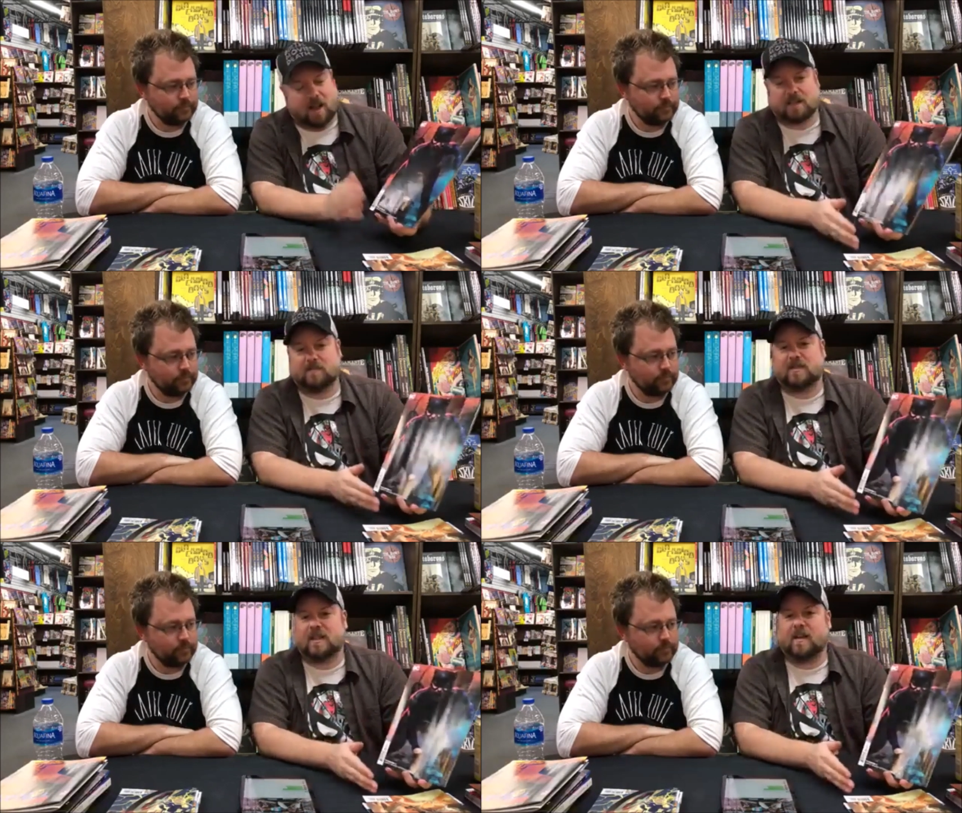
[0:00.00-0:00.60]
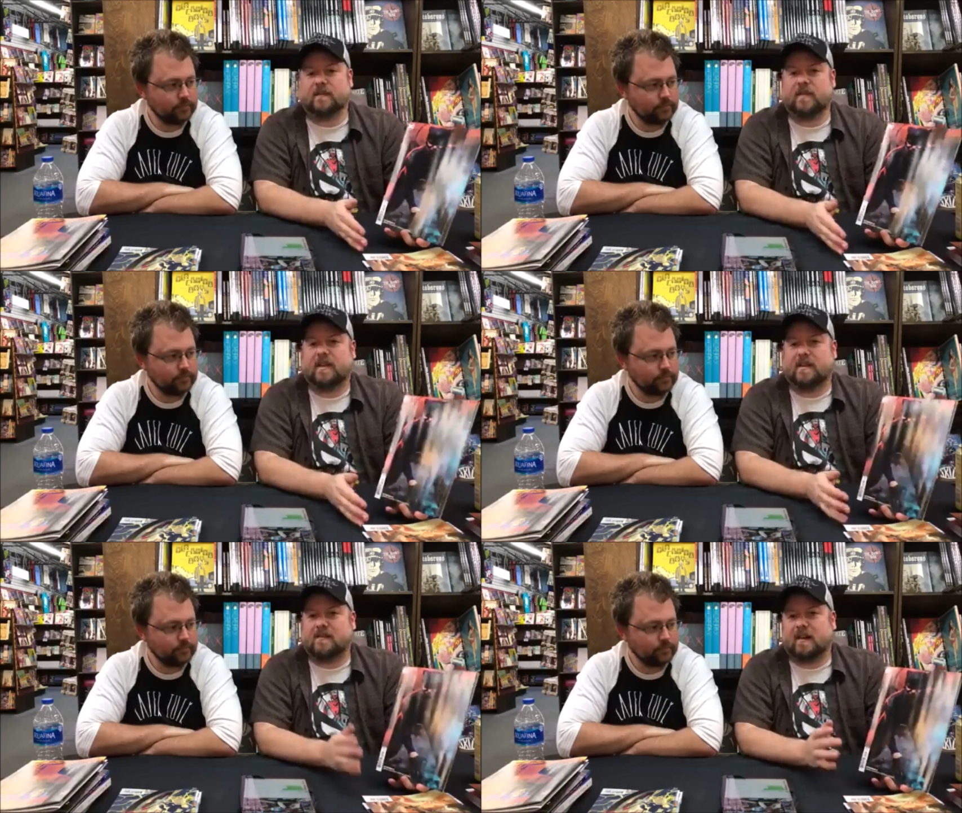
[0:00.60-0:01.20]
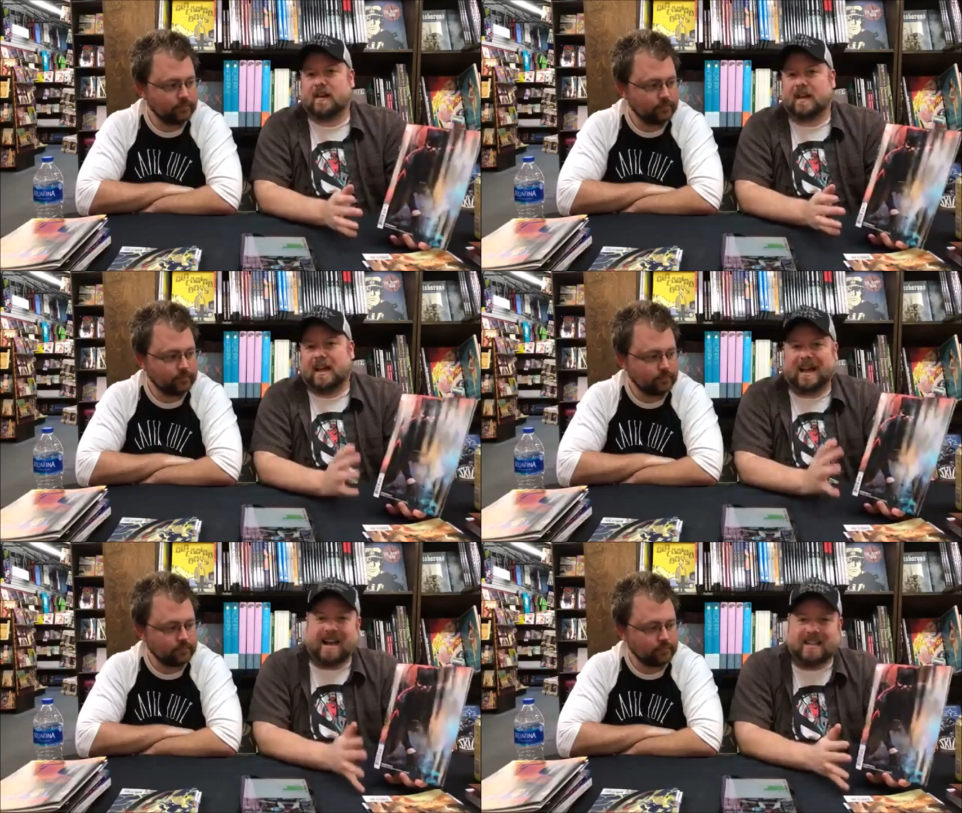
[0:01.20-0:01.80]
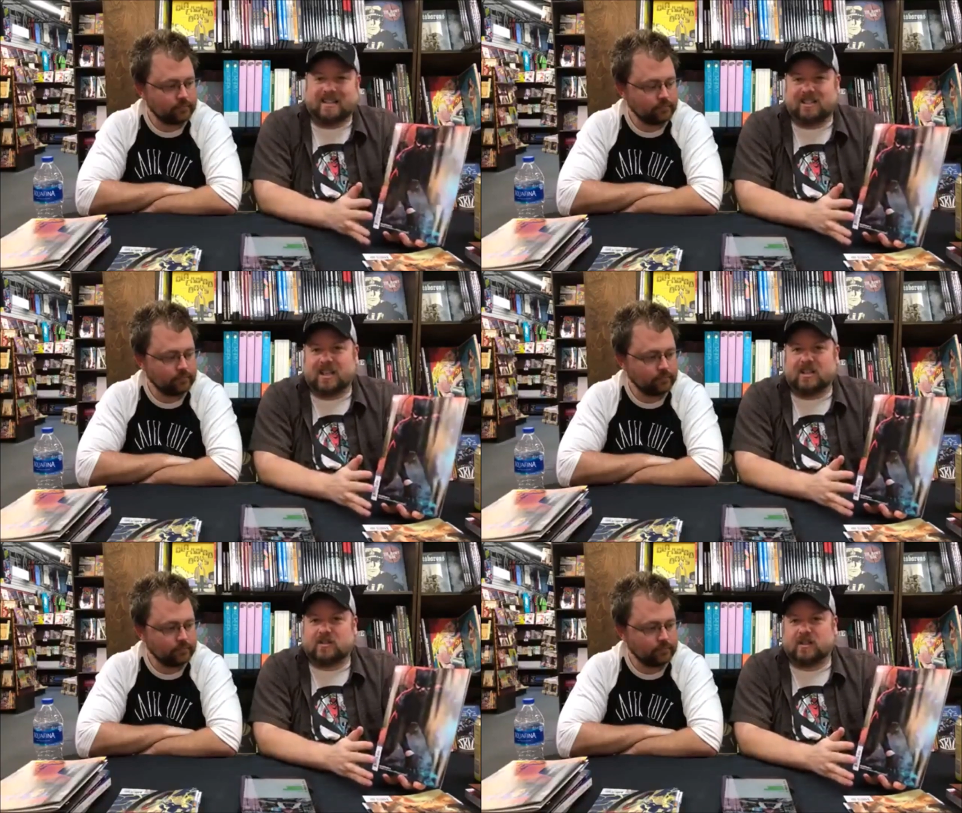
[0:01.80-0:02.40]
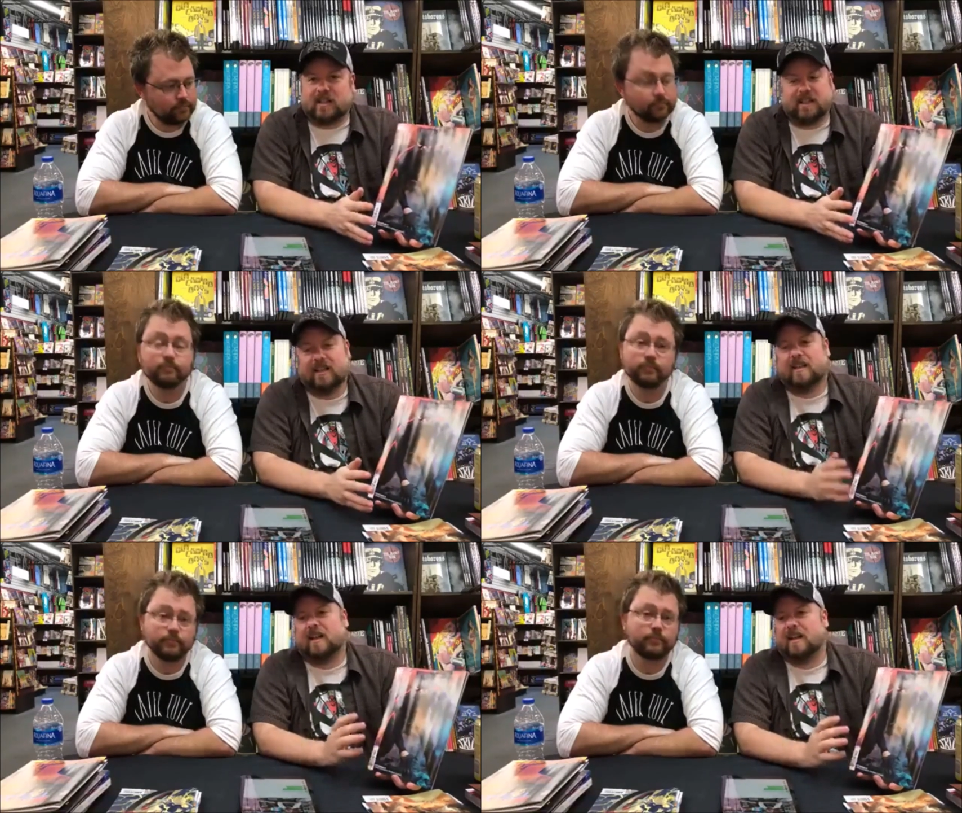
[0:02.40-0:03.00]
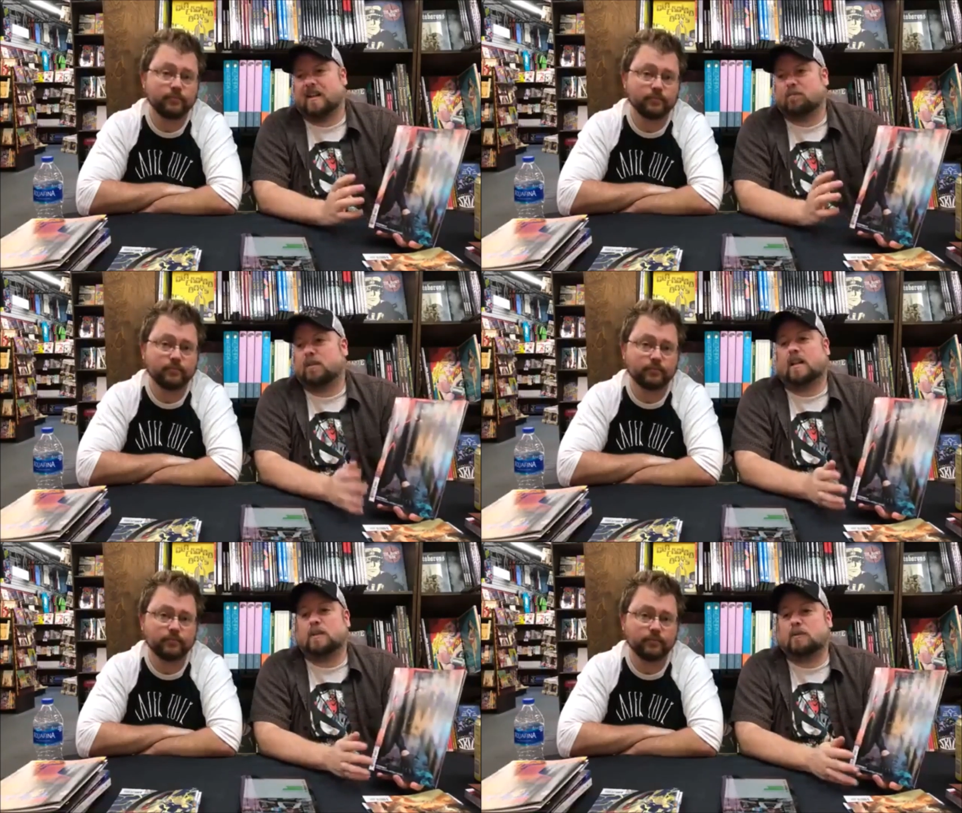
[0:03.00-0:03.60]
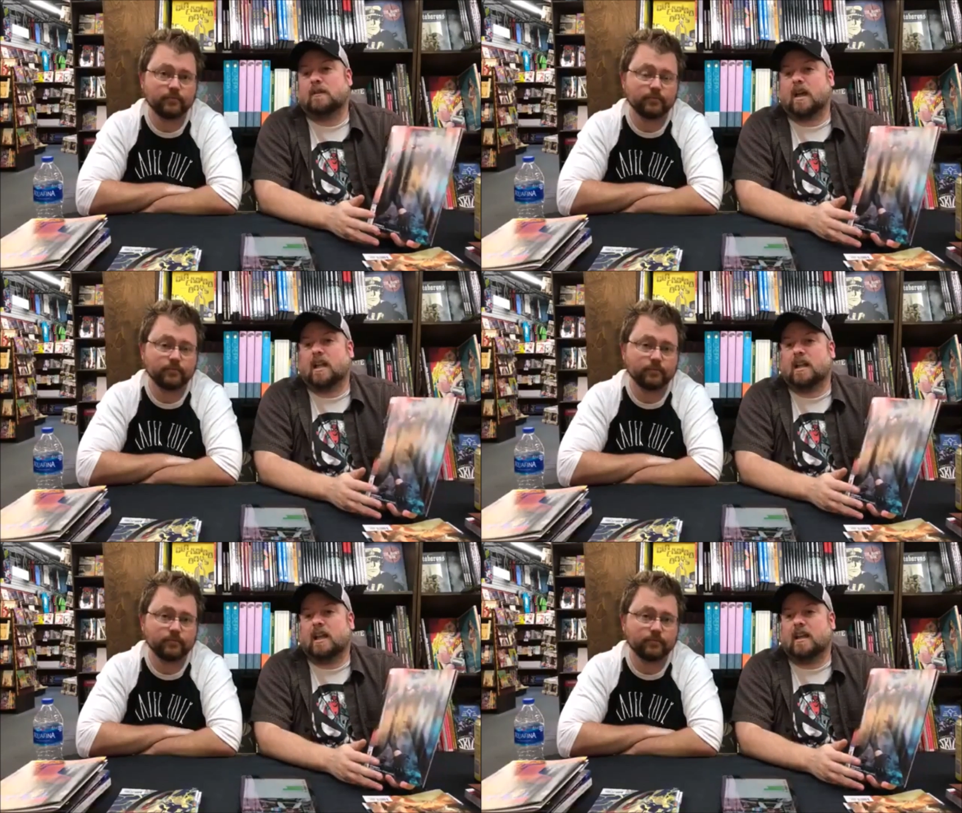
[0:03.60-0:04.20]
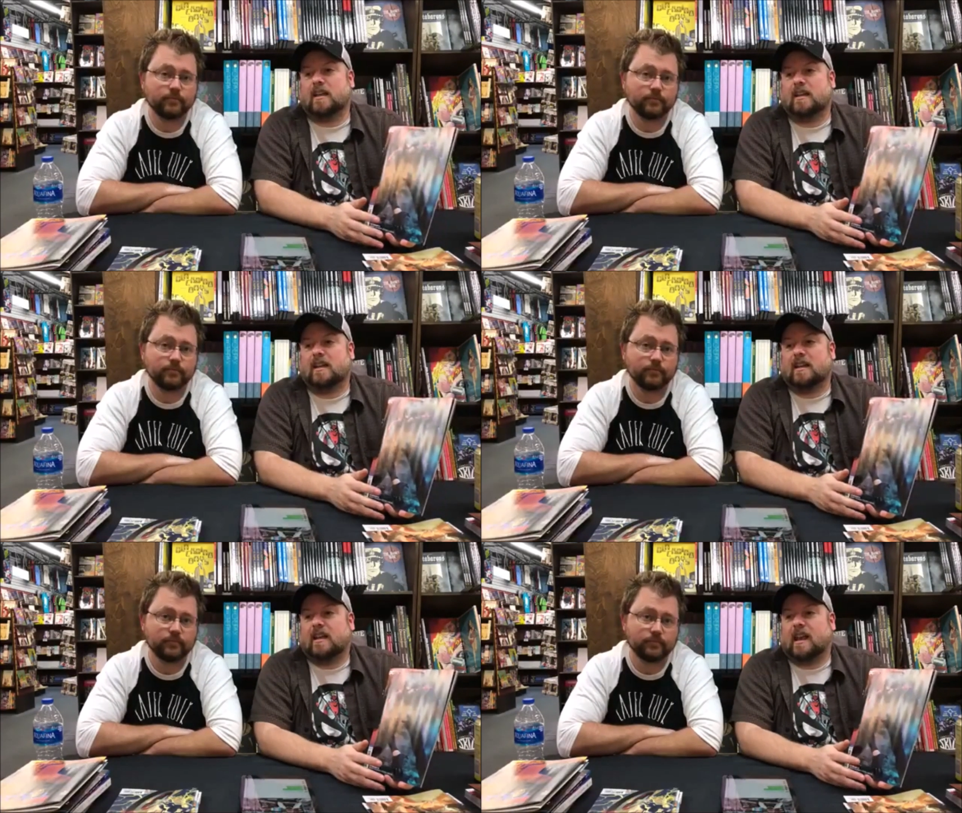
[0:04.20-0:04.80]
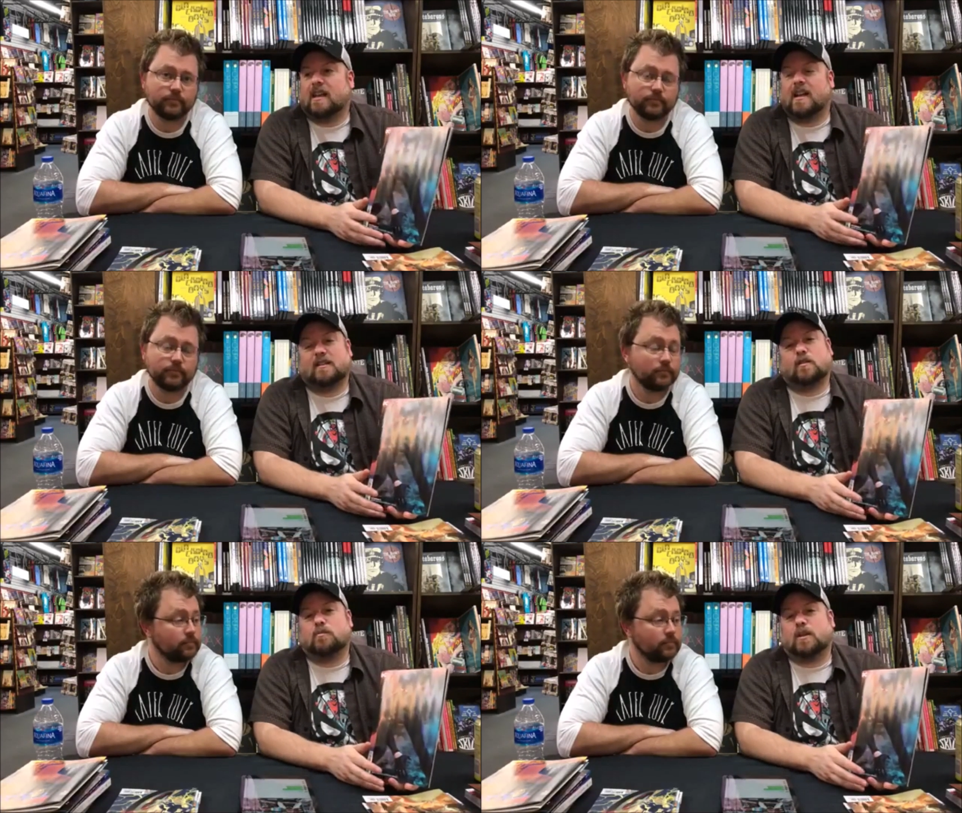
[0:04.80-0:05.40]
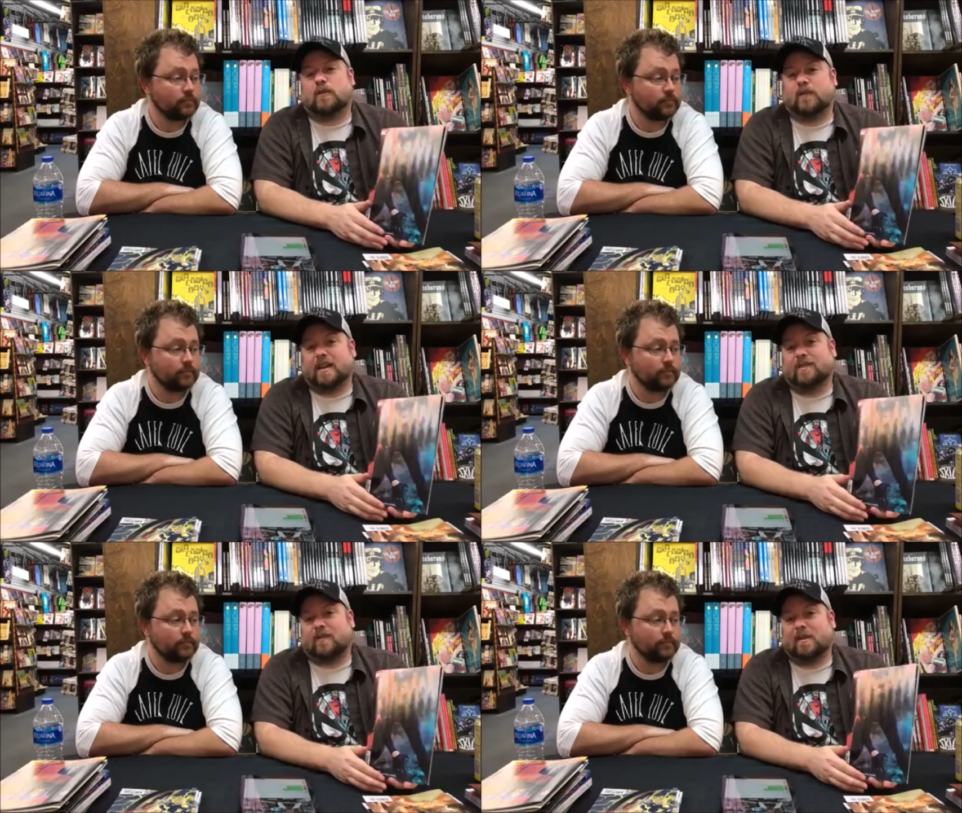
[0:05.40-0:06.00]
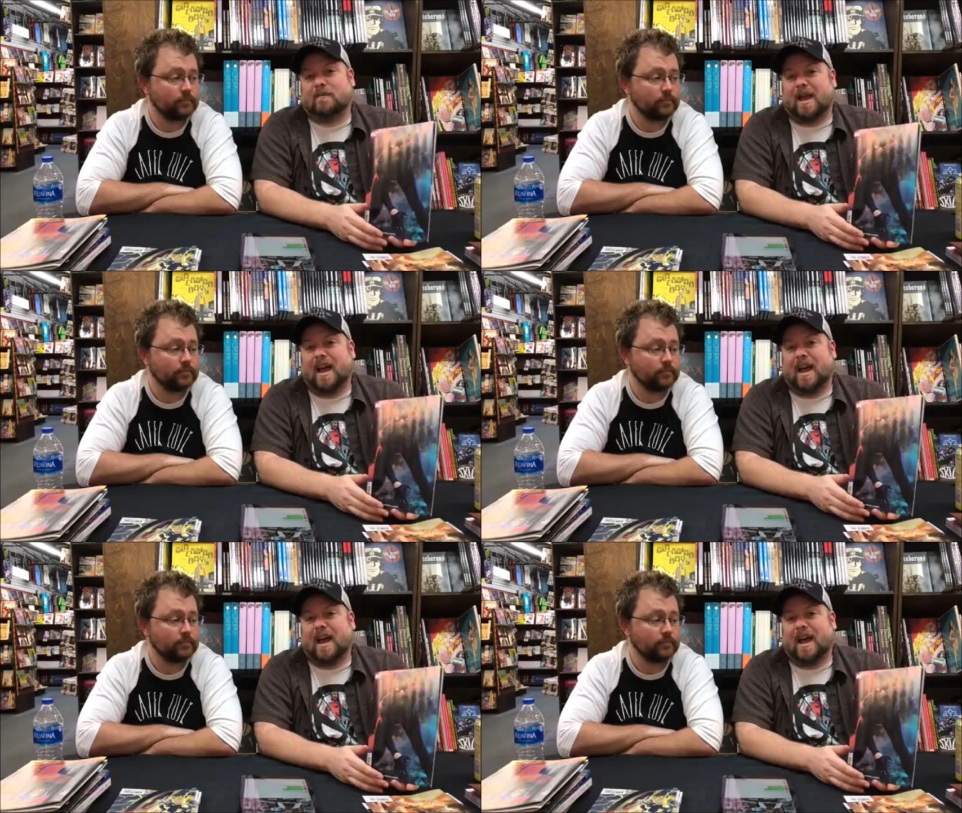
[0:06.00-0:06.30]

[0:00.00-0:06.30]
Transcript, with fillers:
Speaker 1: awesome stuff, very heist-centric. Uh, plus we got a, a not so pretty face from the